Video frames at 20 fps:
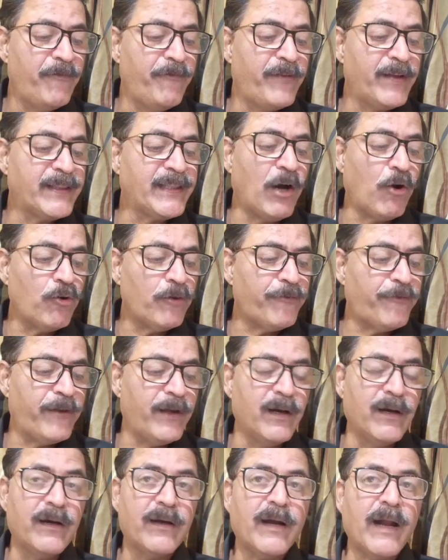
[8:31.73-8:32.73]
without
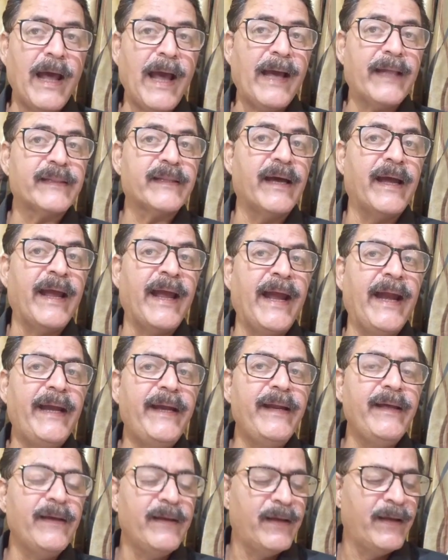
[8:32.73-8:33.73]
fear and the
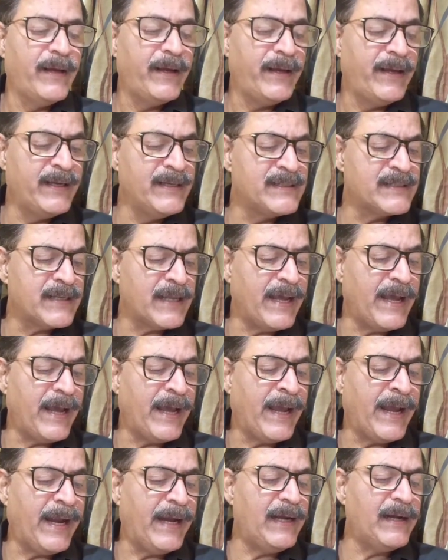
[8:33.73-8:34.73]
head is
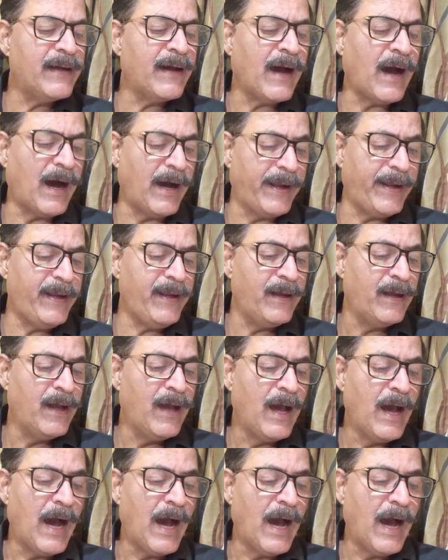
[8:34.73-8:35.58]
held high.